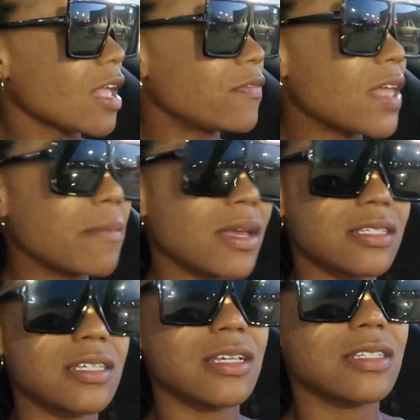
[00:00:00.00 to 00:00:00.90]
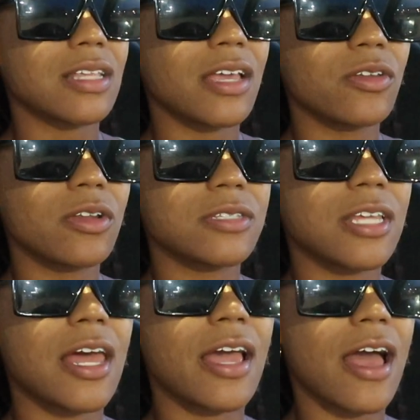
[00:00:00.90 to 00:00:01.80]
If that makes sense. Like you know I'm
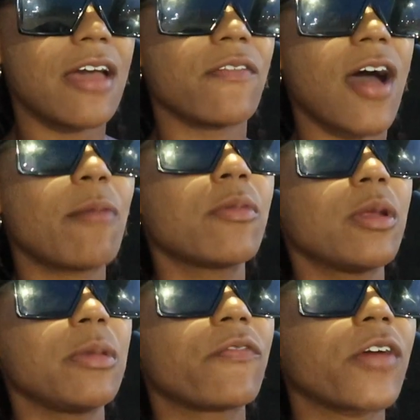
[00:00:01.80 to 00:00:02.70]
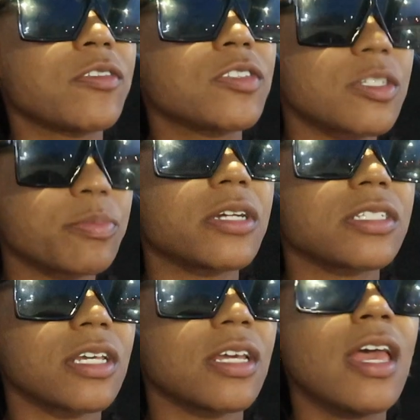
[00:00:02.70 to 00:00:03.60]
saying? Like if I'm gonna be friends with this
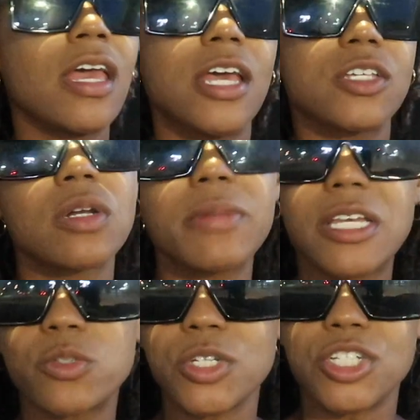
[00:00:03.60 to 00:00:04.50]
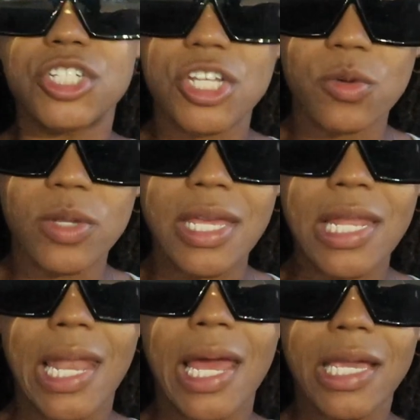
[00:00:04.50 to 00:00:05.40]
person, it's gonna be because we genuinely
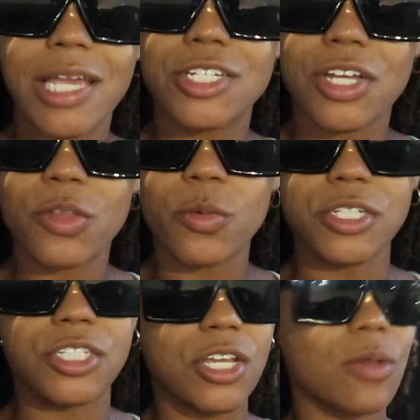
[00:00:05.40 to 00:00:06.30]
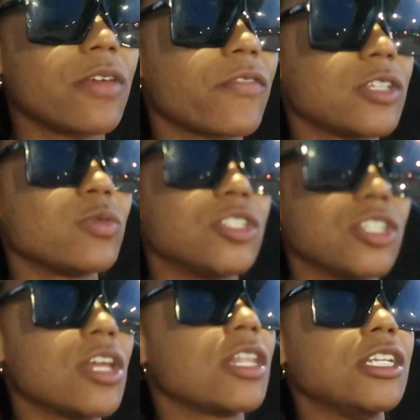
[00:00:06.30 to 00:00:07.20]
like each other. We're genuinely friends. We
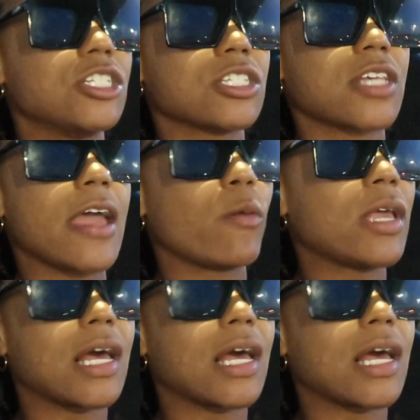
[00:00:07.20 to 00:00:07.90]
genuinely just like we